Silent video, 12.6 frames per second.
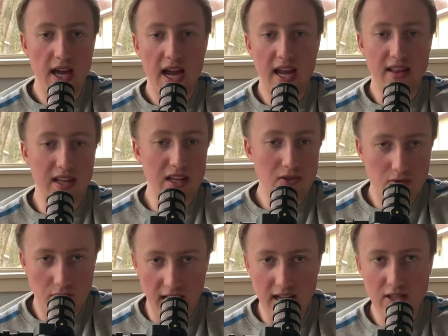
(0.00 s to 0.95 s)
and leave
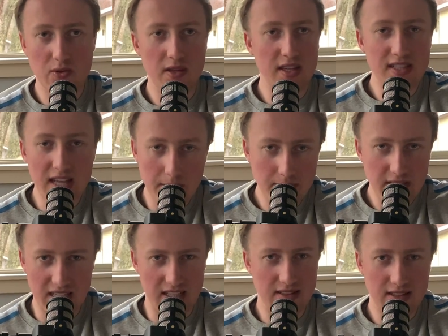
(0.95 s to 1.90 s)
fans with this
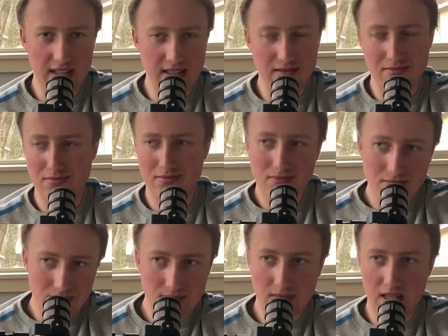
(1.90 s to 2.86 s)
emptiness that
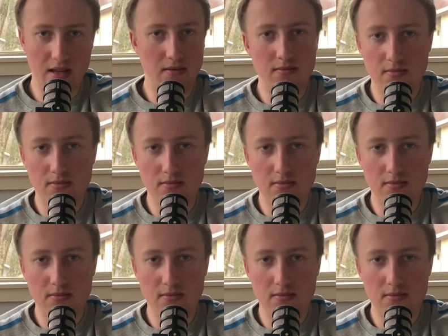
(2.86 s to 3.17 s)
the